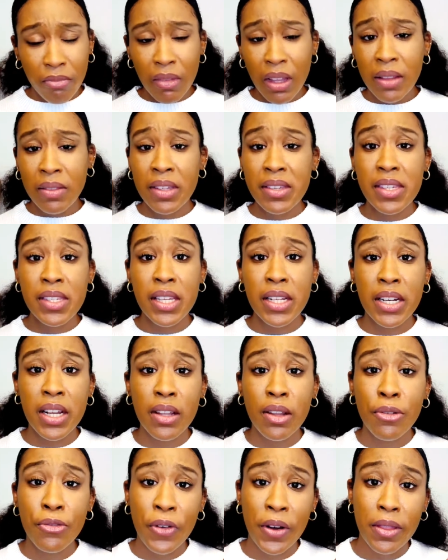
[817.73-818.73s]
this is
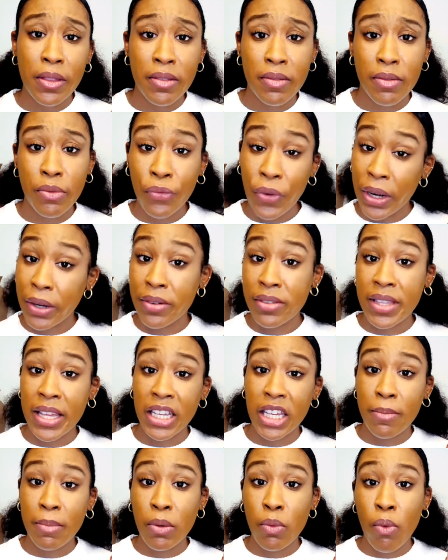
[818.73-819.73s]
another fragrance that
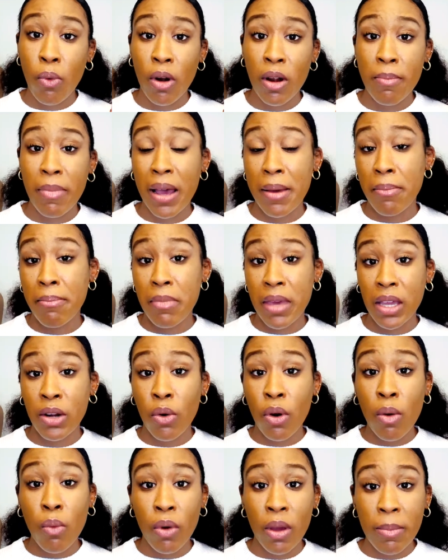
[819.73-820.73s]
can be worn by men
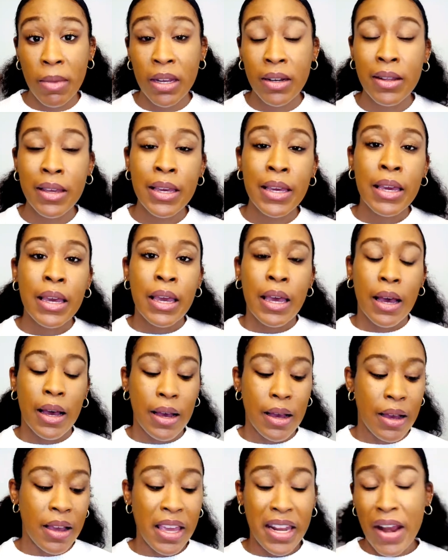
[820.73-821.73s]
or women,
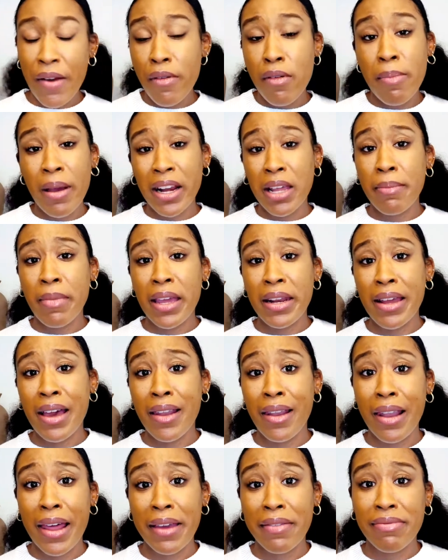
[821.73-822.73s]
and everybody may
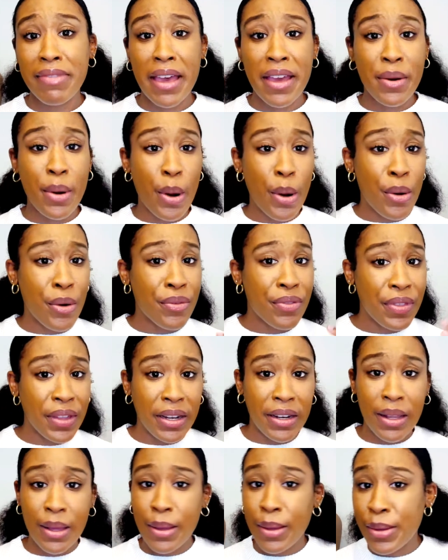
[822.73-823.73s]
not like that
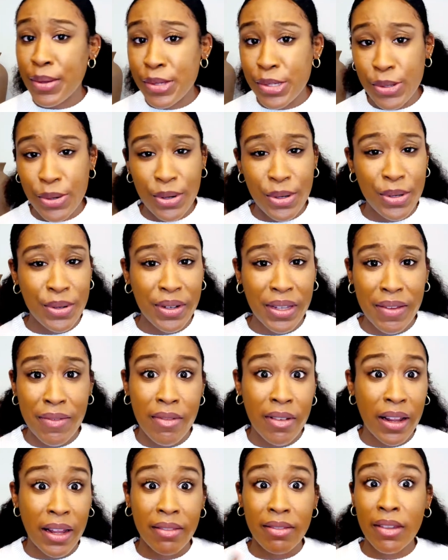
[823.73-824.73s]
earthiness or
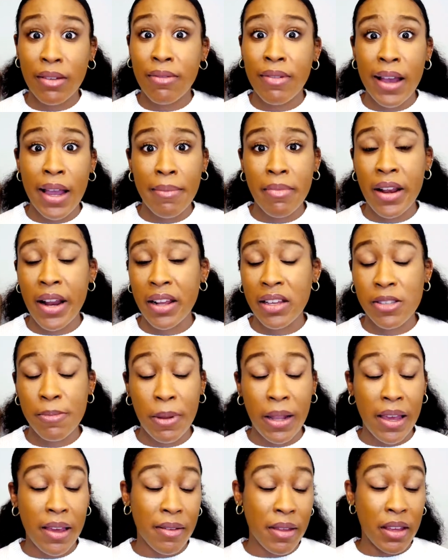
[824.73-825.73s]
even like the vibe that
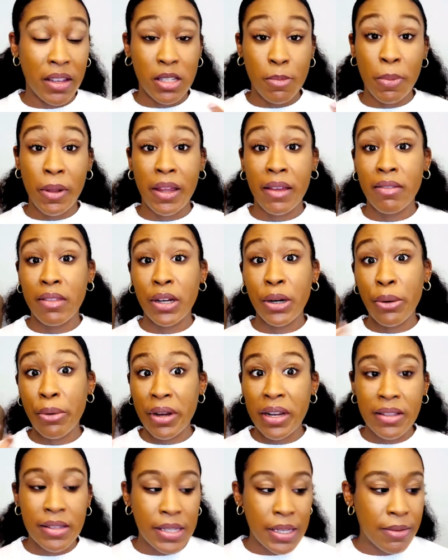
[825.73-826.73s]
I explained, the
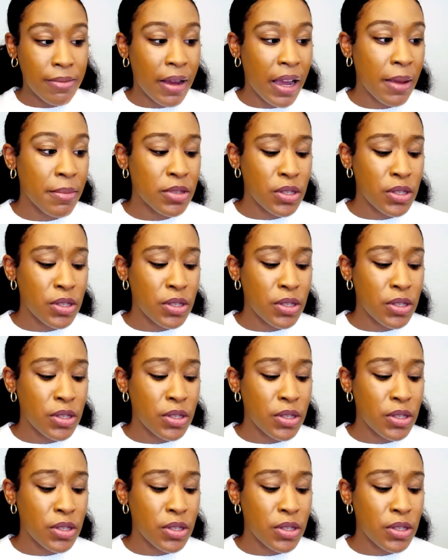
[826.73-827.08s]
green tea vibe.